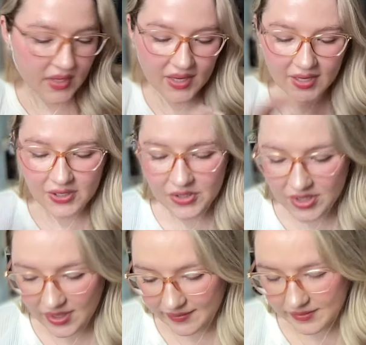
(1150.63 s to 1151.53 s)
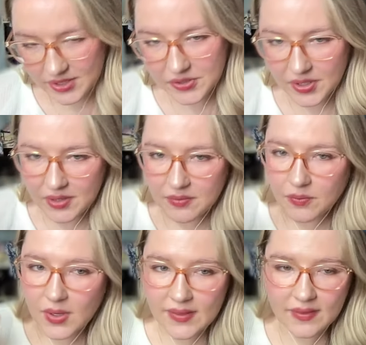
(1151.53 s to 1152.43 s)
And I could not figure out
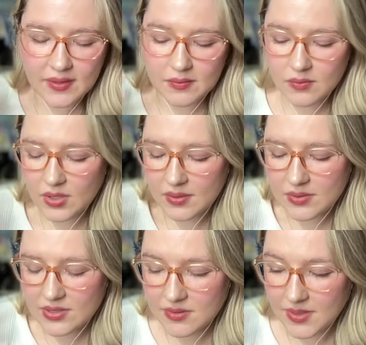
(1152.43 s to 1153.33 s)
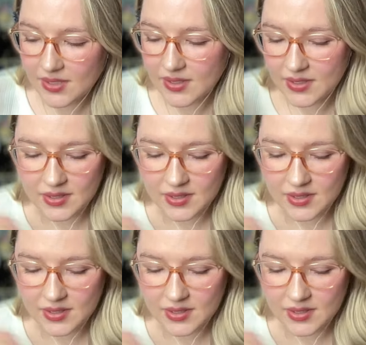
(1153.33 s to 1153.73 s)
what I was smelling.